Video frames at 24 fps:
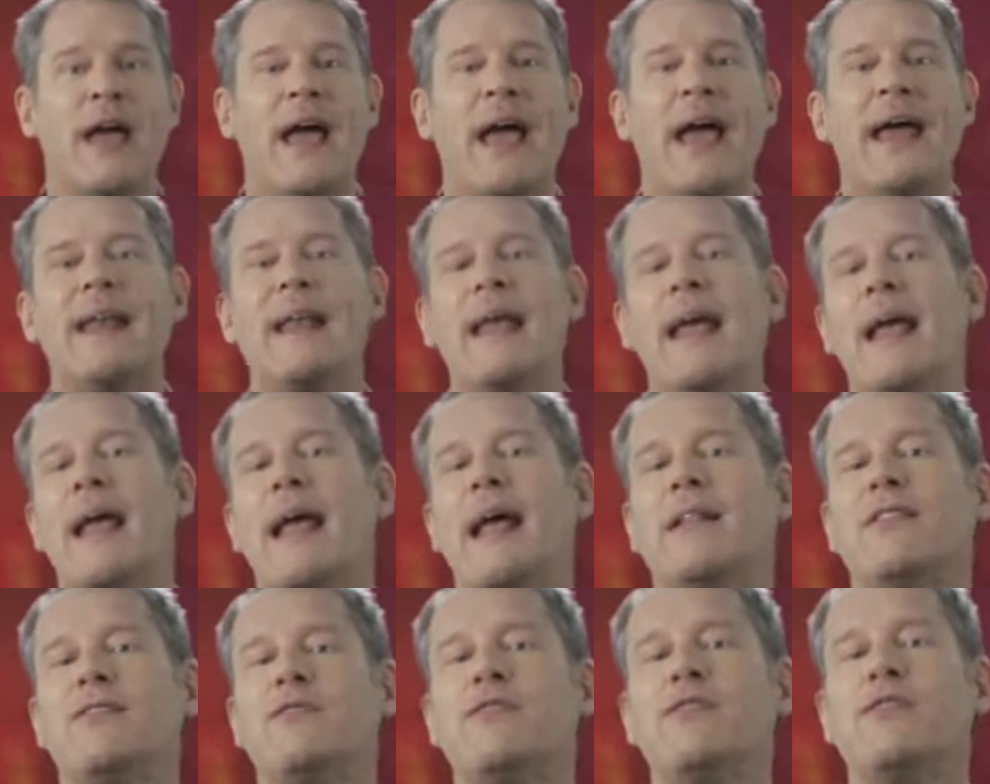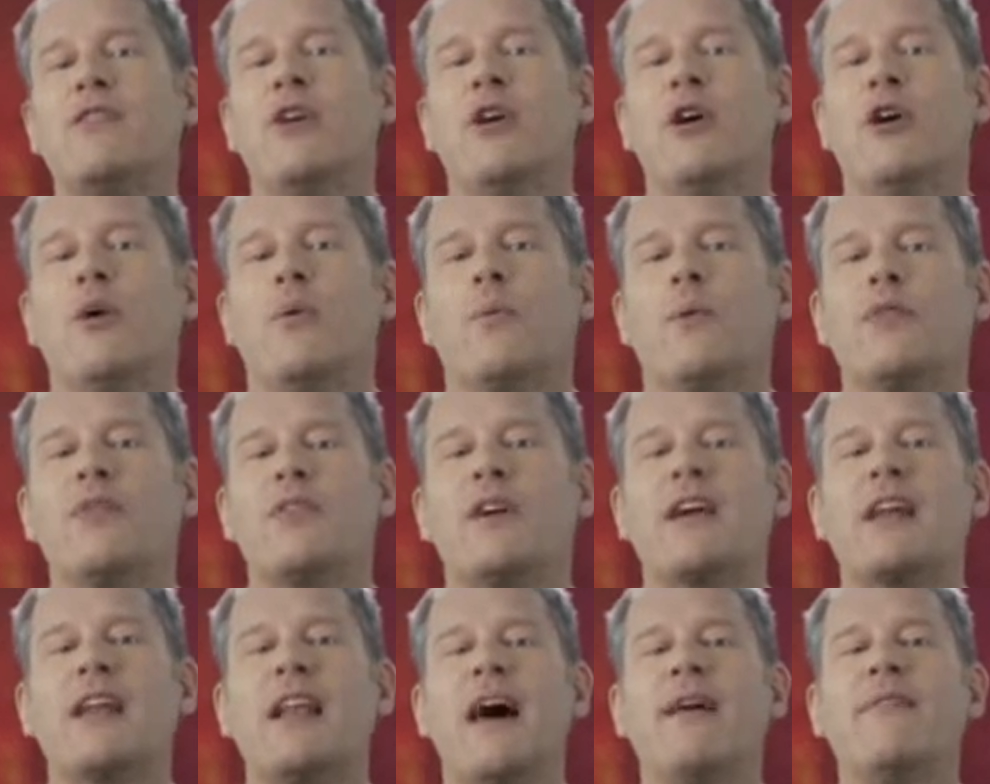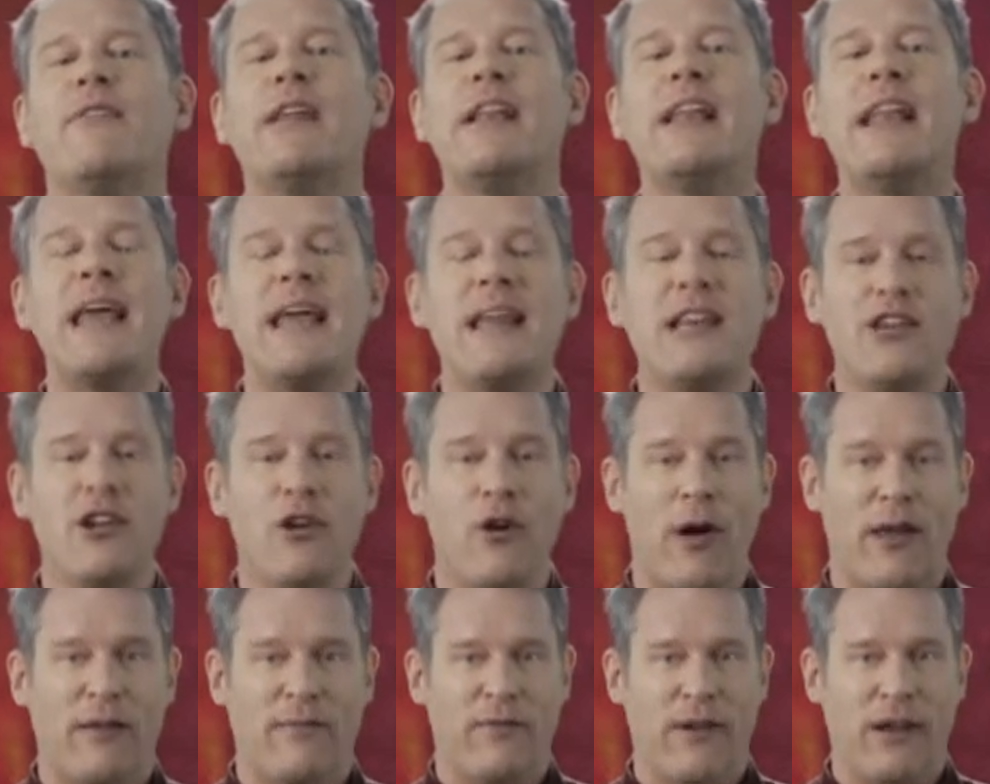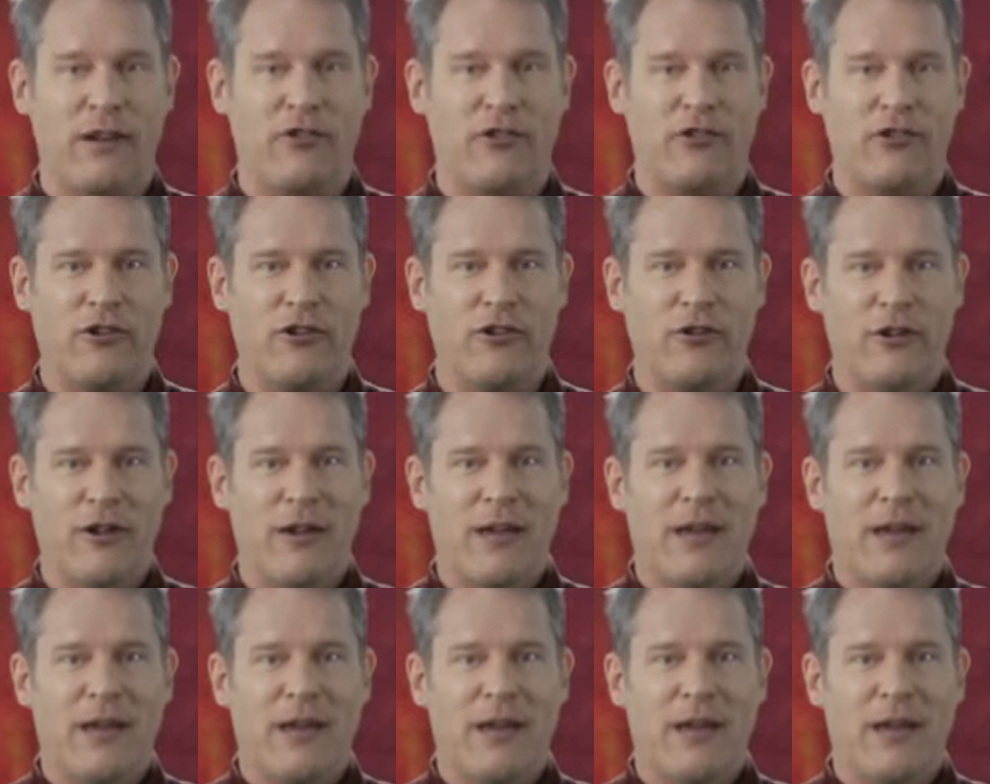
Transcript: and ends with the Clavileño adventure,